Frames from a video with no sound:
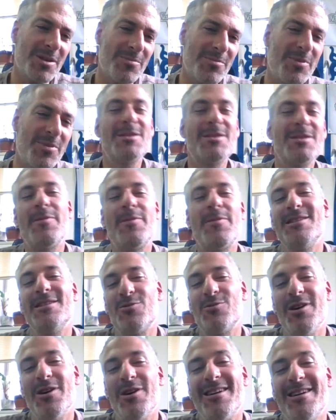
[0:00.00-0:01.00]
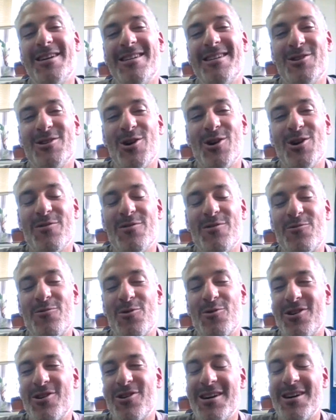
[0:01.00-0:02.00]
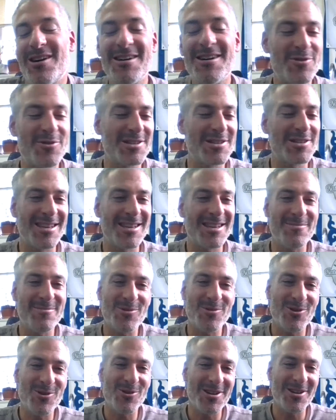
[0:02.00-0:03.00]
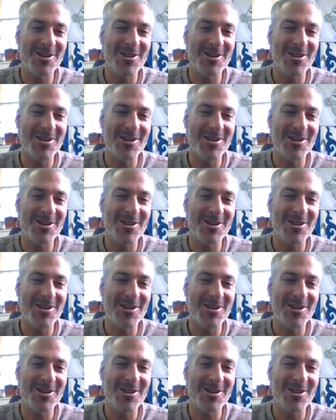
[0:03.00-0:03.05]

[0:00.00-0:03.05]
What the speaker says: Depends where. If we're, for example,